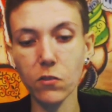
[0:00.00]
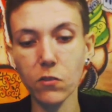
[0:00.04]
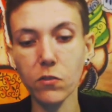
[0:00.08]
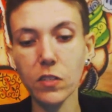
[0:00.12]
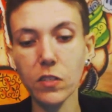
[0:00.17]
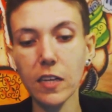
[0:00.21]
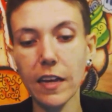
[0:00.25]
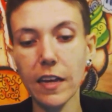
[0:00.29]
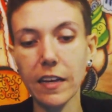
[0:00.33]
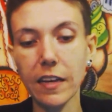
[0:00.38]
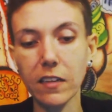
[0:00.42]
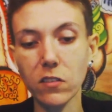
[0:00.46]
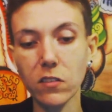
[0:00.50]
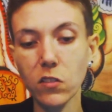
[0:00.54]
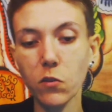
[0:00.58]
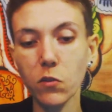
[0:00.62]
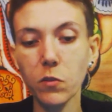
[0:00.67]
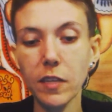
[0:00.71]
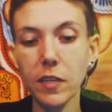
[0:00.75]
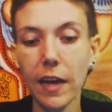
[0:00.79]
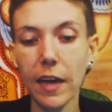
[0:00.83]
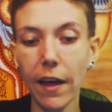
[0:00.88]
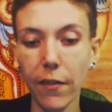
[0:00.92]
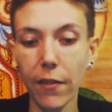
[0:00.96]
They're saying,
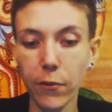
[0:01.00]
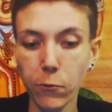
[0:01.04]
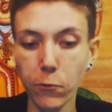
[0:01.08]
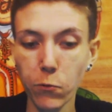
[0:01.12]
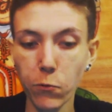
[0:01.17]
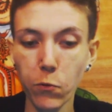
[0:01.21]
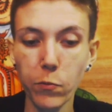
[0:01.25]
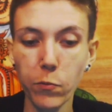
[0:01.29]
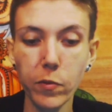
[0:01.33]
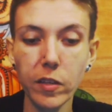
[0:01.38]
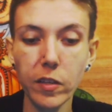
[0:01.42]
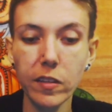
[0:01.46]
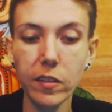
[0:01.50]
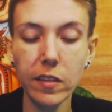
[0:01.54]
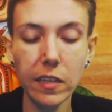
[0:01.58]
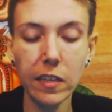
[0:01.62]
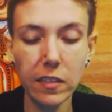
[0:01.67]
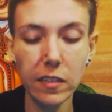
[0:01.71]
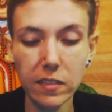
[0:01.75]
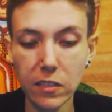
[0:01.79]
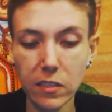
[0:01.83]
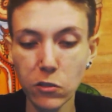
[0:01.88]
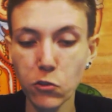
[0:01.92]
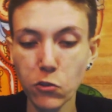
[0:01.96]
so yeah, there will be
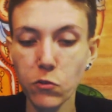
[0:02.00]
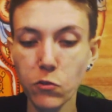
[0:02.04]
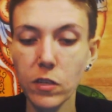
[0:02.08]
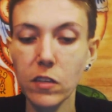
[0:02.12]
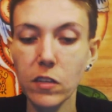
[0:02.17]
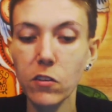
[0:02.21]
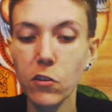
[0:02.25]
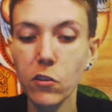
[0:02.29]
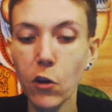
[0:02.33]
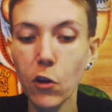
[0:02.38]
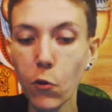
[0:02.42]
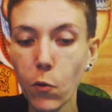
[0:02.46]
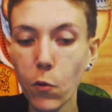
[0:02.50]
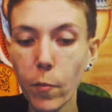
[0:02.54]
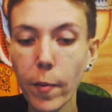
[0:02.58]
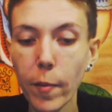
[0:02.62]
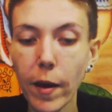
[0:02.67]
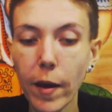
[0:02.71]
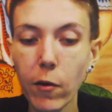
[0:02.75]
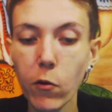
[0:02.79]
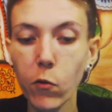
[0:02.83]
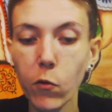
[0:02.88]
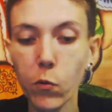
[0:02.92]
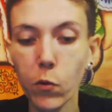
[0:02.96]
things that you didn't know
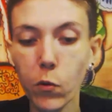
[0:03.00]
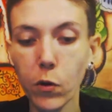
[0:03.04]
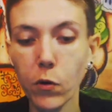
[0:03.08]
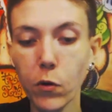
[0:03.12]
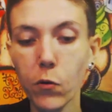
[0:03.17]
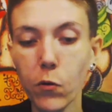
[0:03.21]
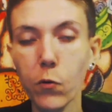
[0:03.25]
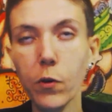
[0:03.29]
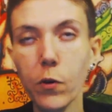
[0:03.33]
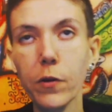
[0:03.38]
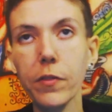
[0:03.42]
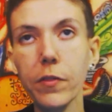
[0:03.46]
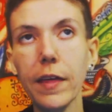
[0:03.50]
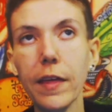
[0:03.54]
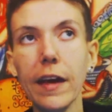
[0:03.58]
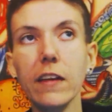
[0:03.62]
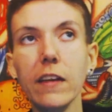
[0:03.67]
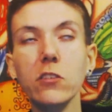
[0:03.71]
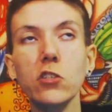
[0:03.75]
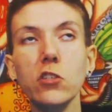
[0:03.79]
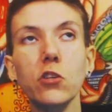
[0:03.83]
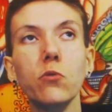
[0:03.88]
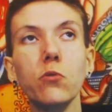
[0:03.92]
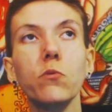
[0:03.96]
about, or
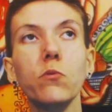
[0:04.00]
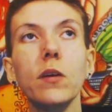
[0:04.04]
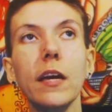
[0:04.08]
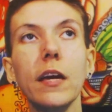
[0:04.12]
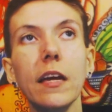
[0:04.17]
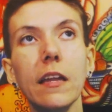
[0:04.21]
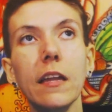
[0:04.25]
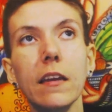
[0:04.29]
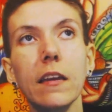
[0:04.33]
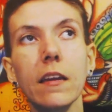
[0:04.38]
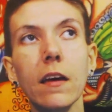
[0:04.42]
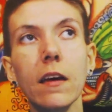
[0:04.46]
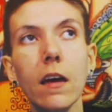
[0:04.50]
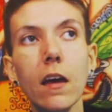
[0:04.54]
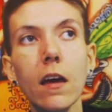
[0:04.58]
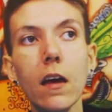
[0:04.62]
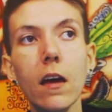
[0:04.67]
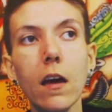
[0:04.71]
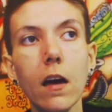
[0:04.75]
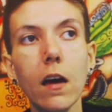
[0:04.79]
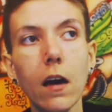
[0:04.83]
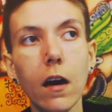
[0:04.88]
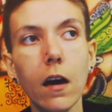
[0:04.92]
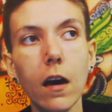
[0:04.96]
that you can,
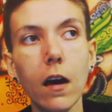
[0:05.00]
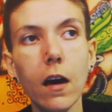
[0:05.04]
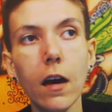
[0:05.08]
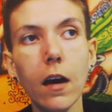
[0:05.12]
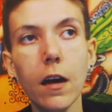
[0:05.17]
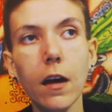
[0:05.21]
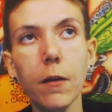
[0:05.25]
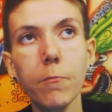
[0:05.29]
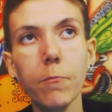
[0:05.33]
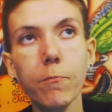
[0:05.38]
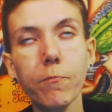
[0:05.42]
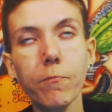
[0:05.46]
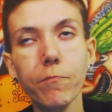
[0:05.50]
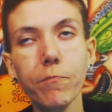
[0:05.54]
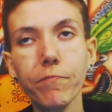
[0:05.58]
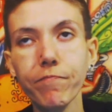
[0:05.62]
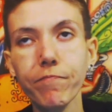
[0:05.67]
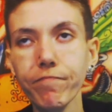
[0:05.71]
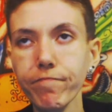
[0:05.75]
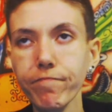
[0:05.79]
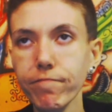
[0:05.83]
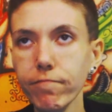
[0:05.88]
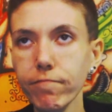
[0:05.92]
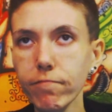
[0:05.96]
um,
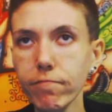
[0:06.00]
